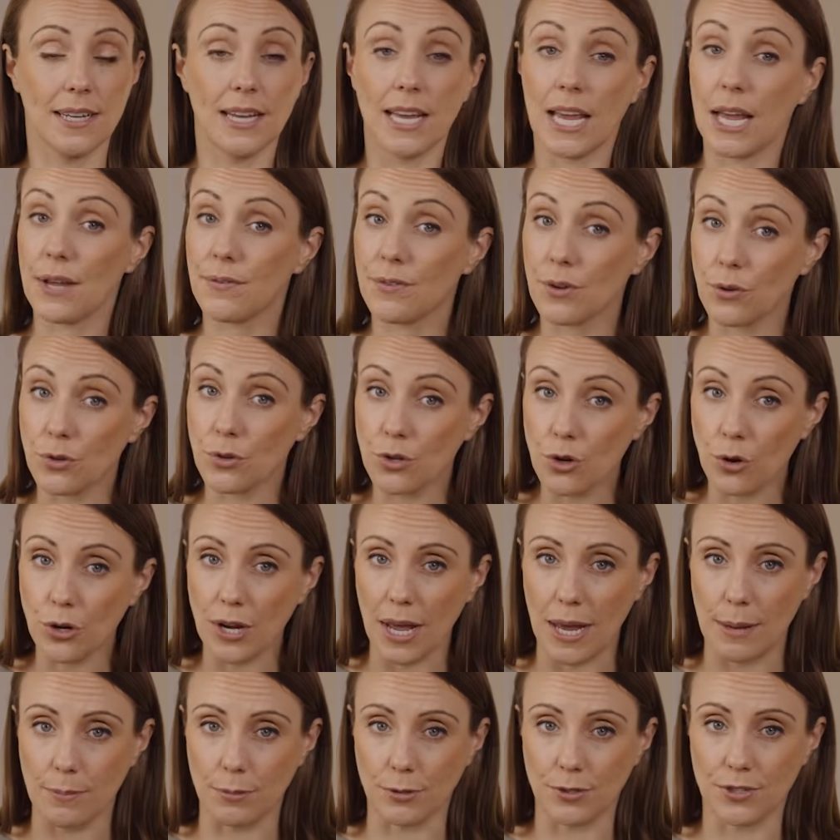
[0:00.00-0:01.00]
If you're not
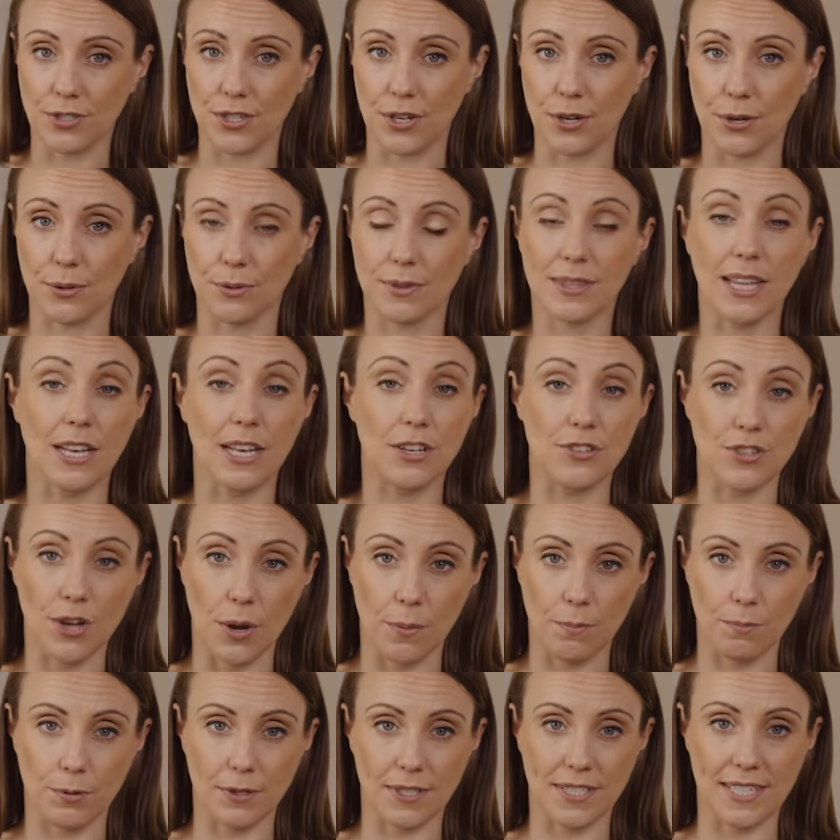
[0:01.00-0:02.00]
able to, then
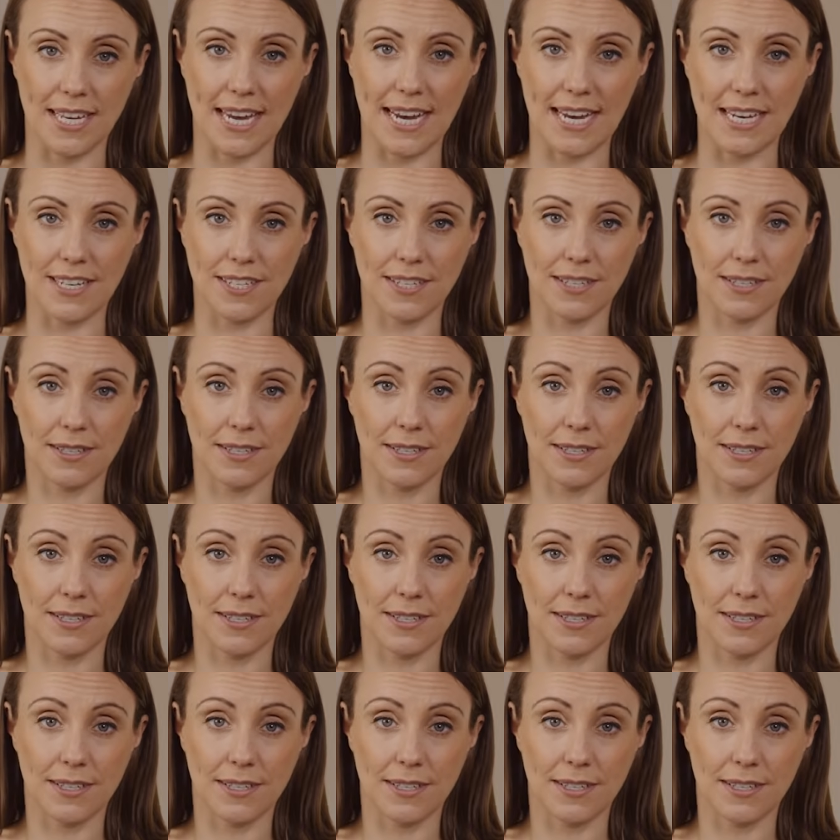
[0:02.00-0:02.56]
don't proceed.